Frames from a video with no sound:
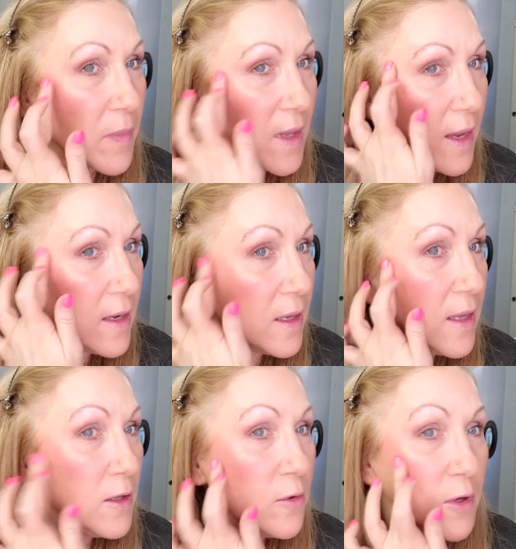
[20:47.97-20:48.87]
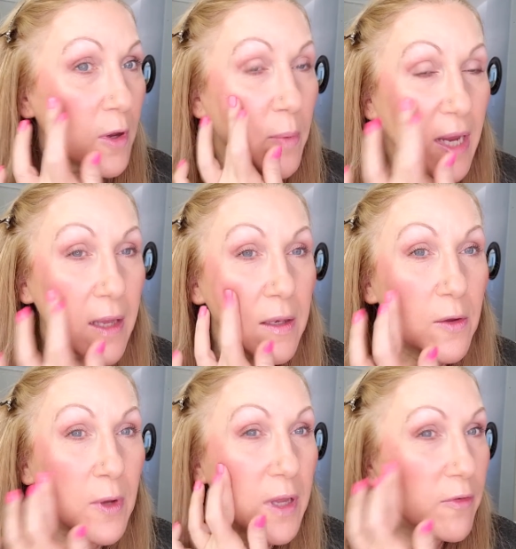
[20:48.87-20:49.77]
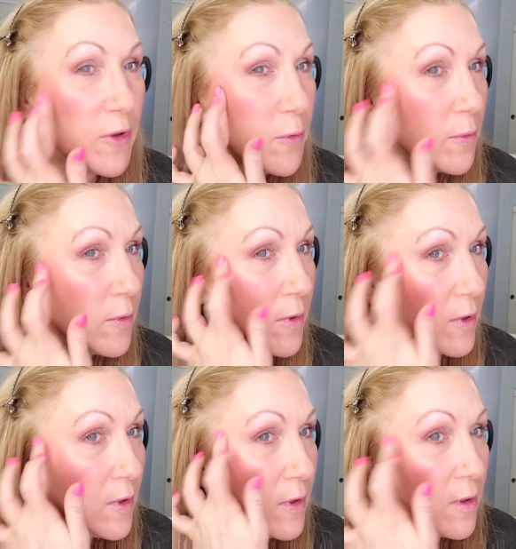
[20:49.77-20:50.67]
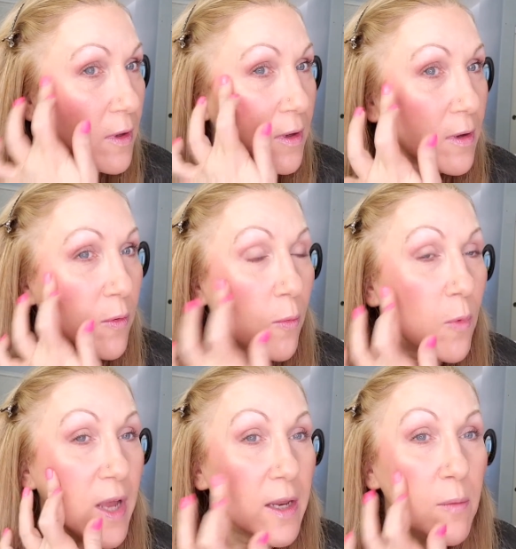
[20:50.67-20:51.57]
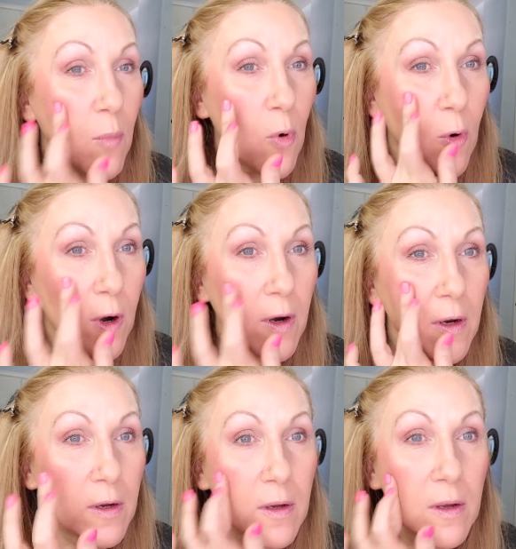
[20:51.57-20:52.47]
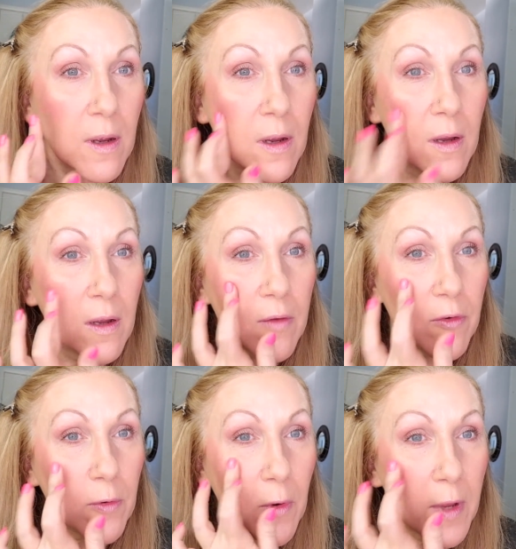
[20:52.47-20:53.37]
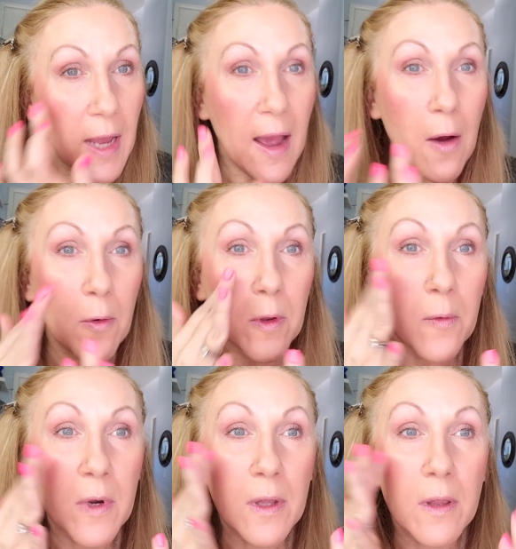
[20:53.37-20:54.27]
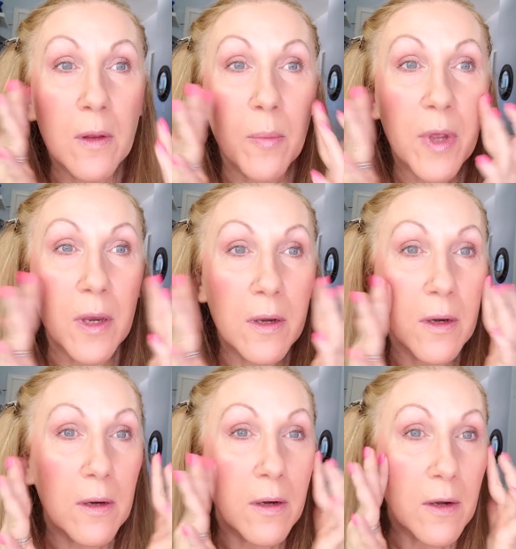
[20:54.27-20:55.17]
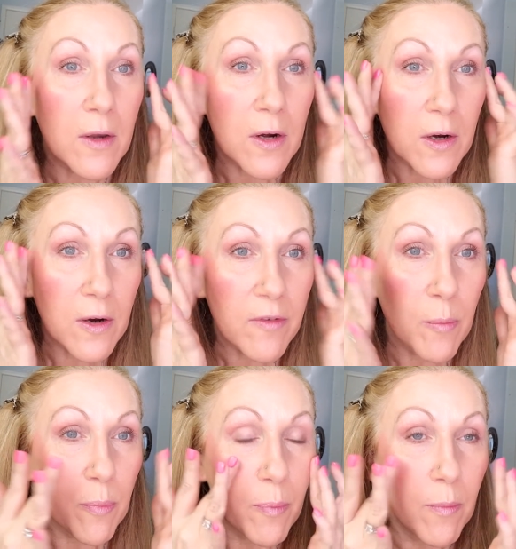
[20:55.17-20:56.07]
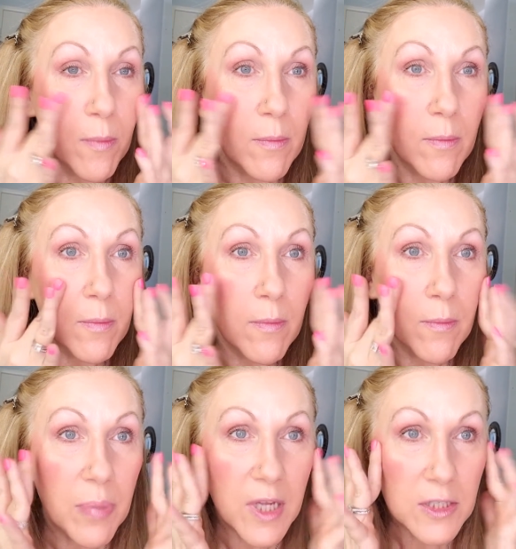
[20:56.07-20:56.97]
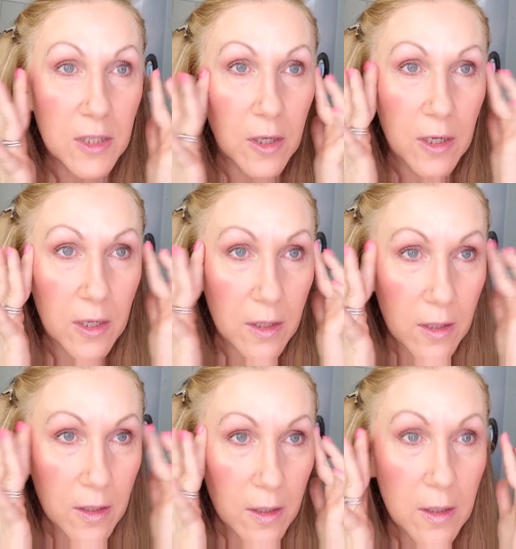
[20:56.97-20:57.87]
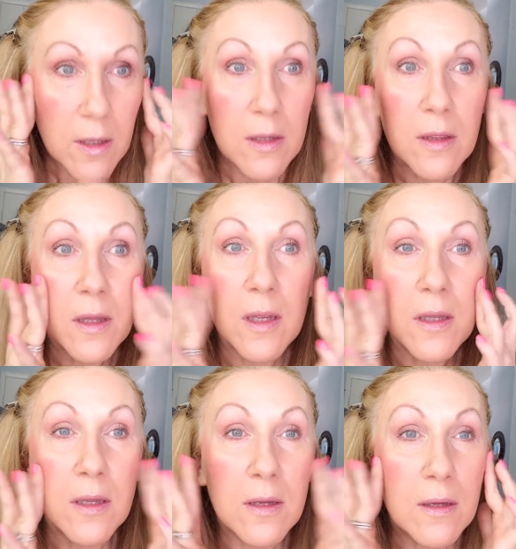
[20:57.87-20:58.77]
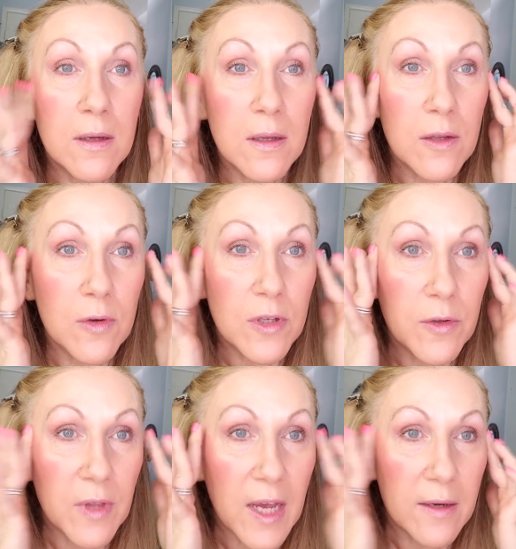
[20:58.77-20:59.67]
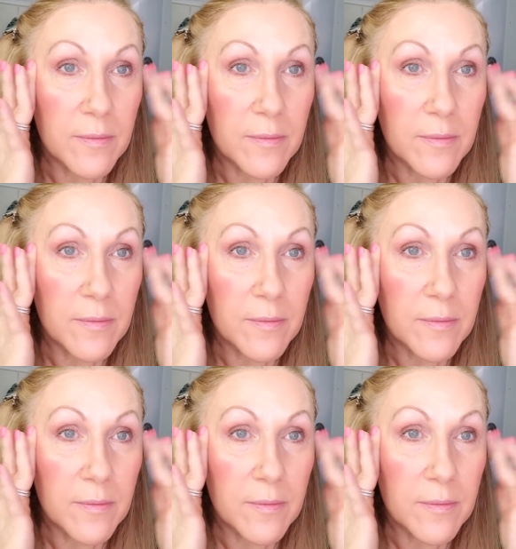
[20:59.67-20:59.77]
And again, you could go back into it if you wanted more. If you were going out and you want a little bit darker of a blush look, then you could do that.